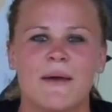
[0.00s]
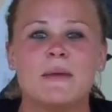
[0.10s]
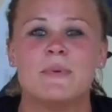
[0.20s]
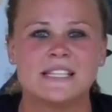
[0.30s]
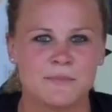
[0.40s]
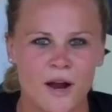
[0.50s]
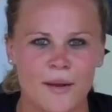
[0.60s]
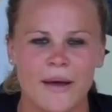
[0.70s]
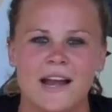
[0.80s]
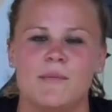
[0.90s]
I mean, be
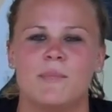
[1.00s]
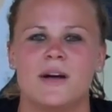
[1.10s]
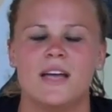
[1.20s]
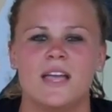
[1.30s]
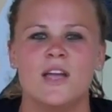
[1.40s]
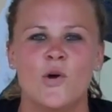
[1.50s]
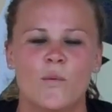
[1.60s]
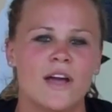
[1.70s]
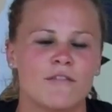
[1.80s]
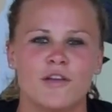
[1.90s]
smart about it, but
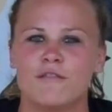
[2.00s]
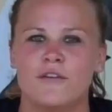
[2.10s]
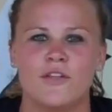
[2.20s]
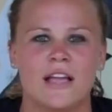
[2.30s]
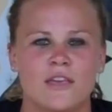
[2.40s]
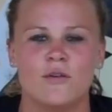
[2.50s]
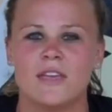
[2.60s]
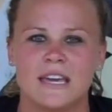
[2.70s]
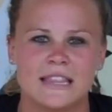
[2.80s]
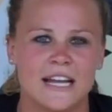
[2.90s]
whatever you feel like you
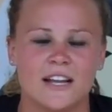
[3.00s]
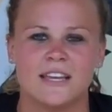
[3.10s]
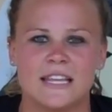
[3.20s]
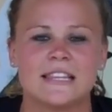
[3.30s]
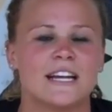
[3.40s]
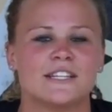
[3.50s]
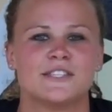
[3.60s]
can get there, get there.